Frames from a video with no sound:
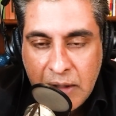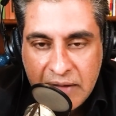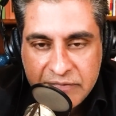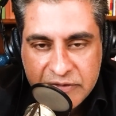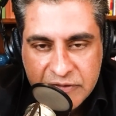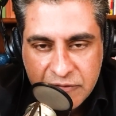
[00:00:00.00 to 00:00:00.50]

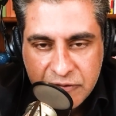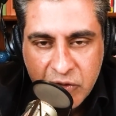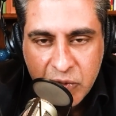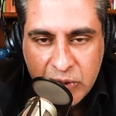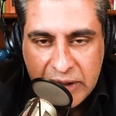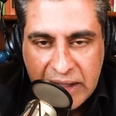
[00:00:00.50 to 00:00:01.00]
have these
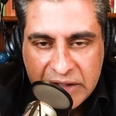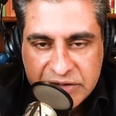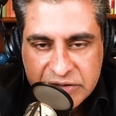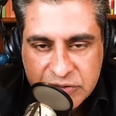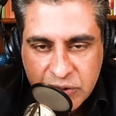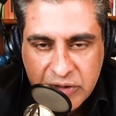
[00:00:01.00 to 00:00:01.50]
severe
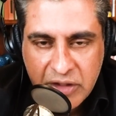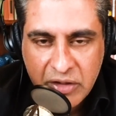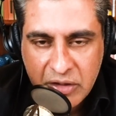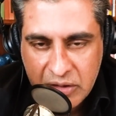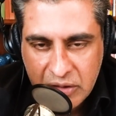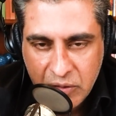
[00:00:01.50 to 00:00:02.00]
reactions will
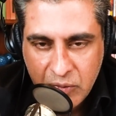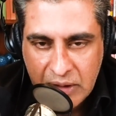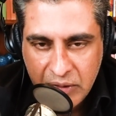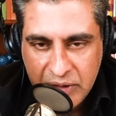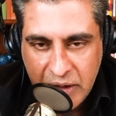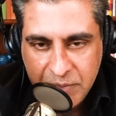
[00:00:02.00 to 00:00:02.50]
carry
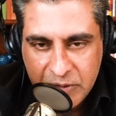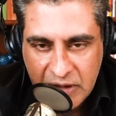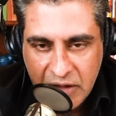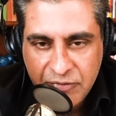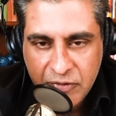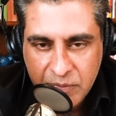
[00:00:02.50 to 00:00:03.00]
around
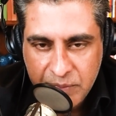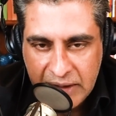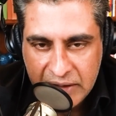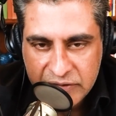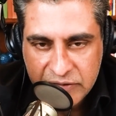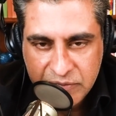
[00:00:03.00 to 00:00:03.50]
epinephrine
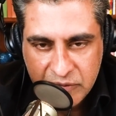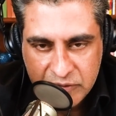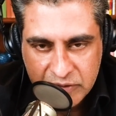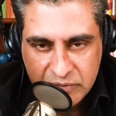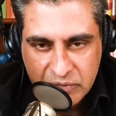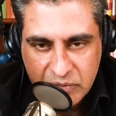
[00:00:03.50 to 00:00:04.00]
pens
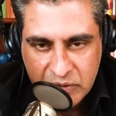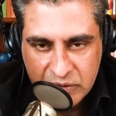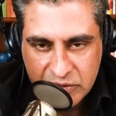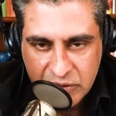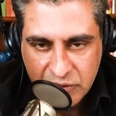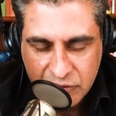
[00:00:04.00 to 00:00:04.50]

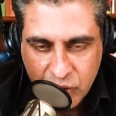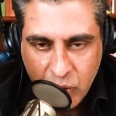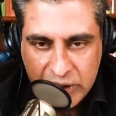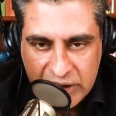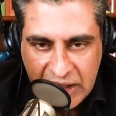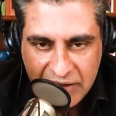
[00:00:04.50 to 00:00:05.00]
to
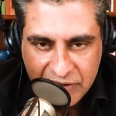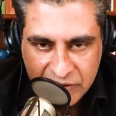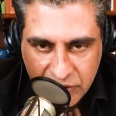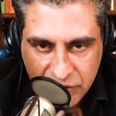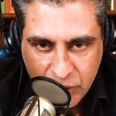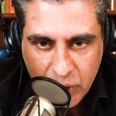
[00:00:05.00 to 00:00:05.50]
avoid
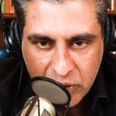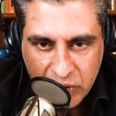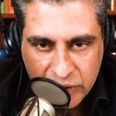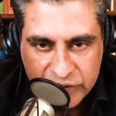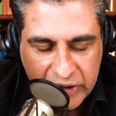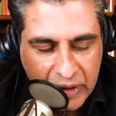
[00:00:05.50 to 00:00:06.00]
having their throat
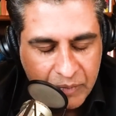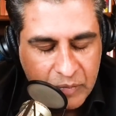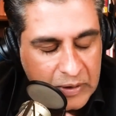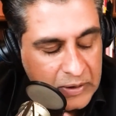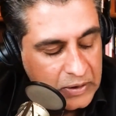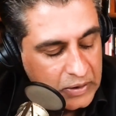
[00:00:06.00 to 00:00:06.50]
close up.
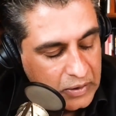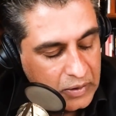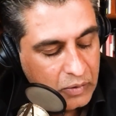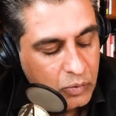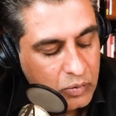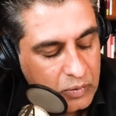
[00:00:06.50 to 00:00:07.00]

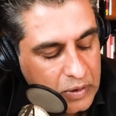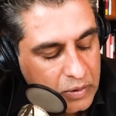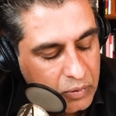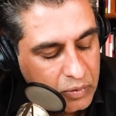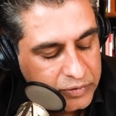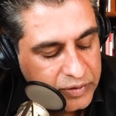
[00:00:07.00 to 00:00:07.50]

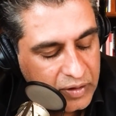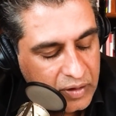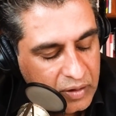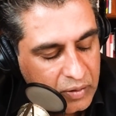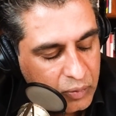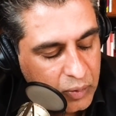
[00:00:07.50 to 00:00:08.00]

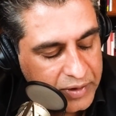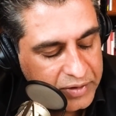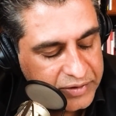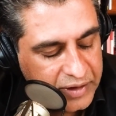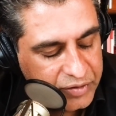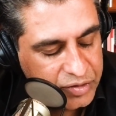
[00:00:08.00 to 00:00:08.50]
What
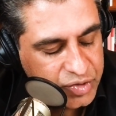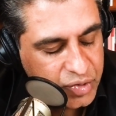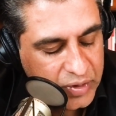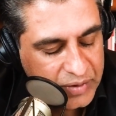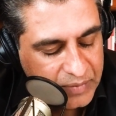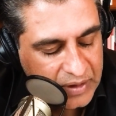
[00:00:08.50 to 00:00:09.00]
are the other
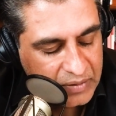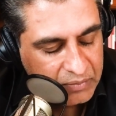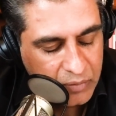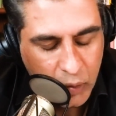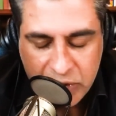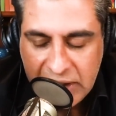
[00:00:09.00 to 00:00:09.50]
treatment
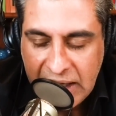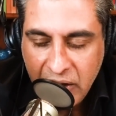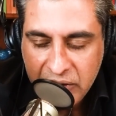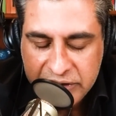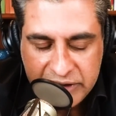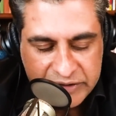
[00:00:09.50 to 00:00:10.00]

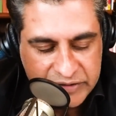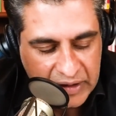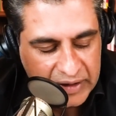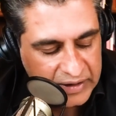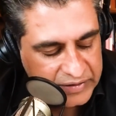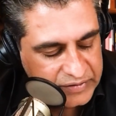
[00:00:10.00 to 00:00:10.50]
modalities?
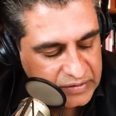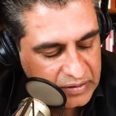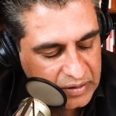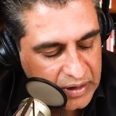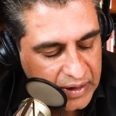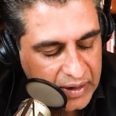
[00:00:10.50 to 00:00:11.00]
I guess,
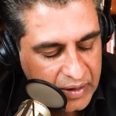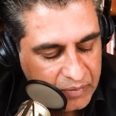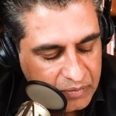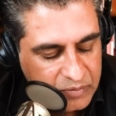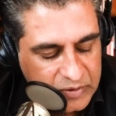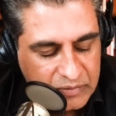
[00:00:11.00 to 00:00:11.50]

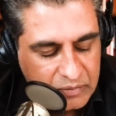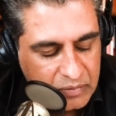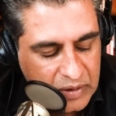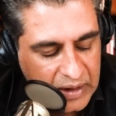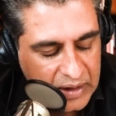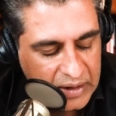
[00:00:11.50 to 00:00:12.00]

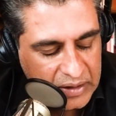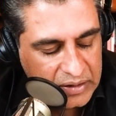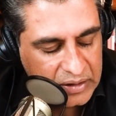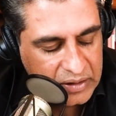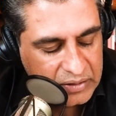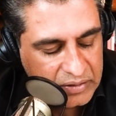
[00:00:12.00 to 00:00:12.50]

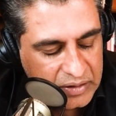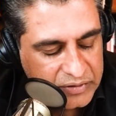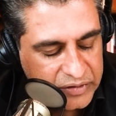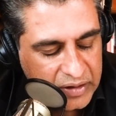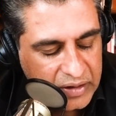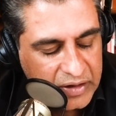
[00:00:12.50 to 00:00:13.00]

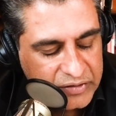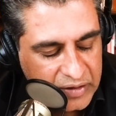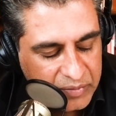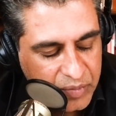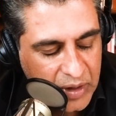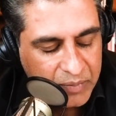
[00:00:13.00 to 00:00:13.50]
is
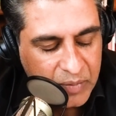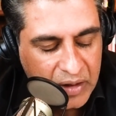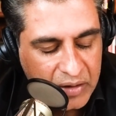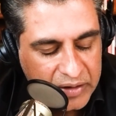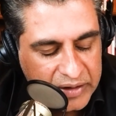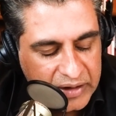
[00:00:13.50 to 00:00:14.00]
it
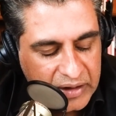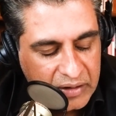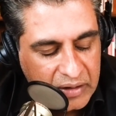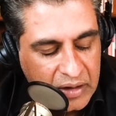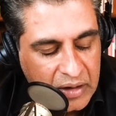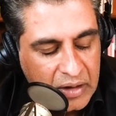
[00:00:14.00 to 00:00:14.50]

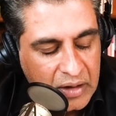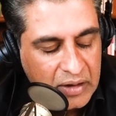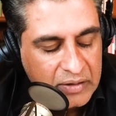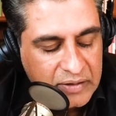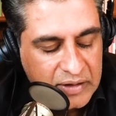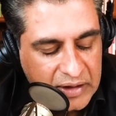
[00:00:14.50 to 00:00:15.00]
primarily
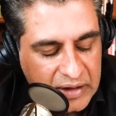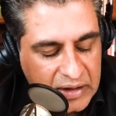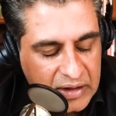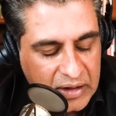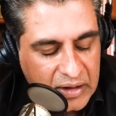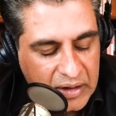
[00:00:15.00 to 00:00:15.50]

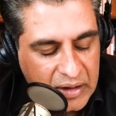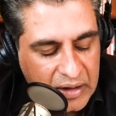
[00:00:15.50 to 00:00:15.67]
is